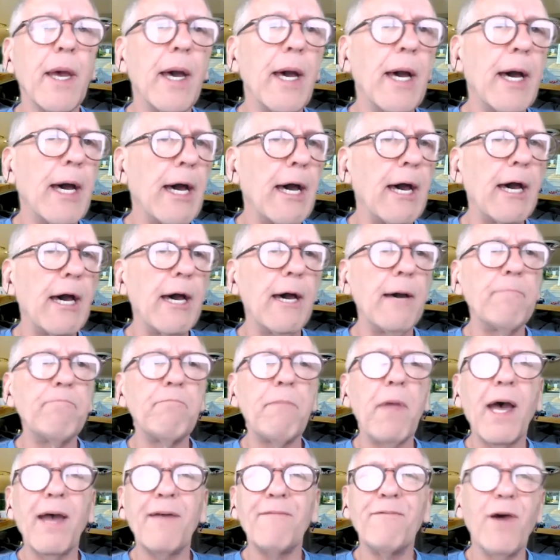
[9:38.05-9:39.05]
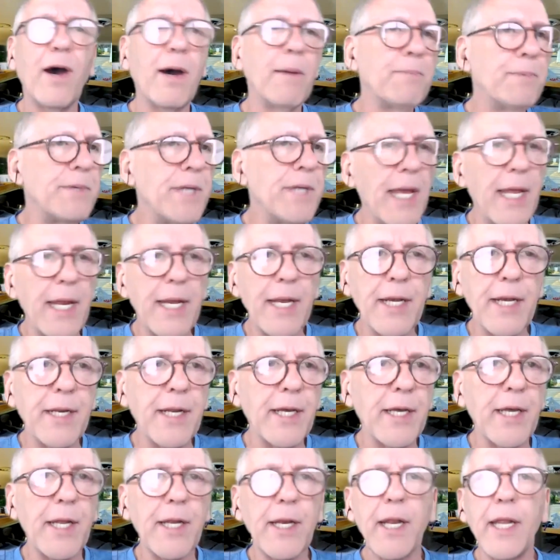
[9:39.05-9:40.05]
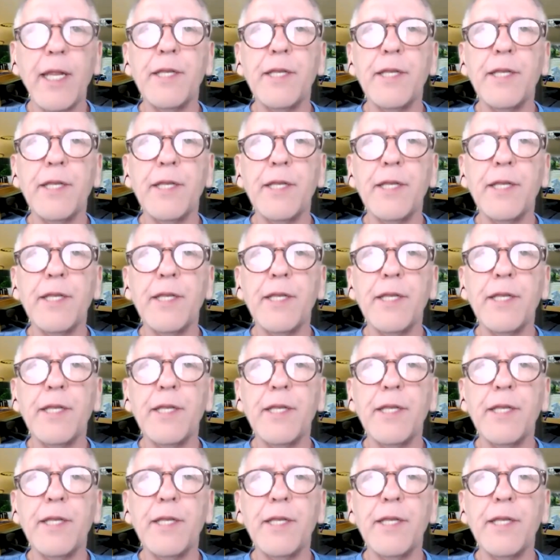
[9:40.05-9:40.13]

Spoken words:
I've updated it